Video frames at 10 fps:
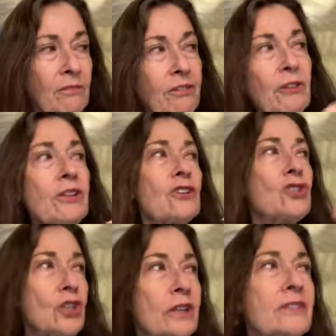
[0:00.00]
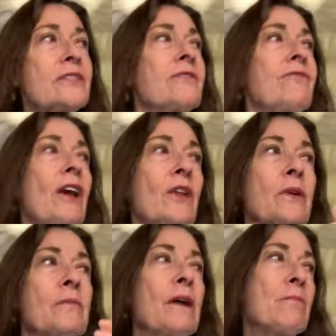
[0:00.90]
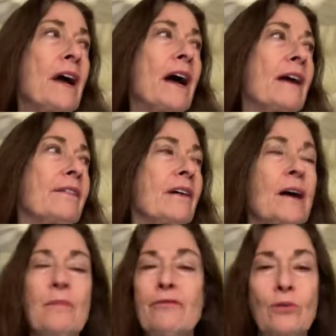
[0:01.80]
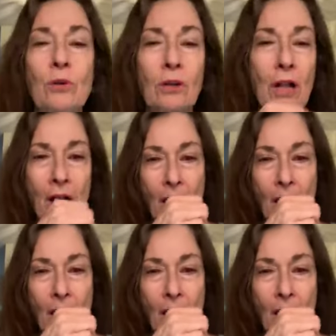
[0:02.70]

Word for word: Fear that just following my path, I'm a fool.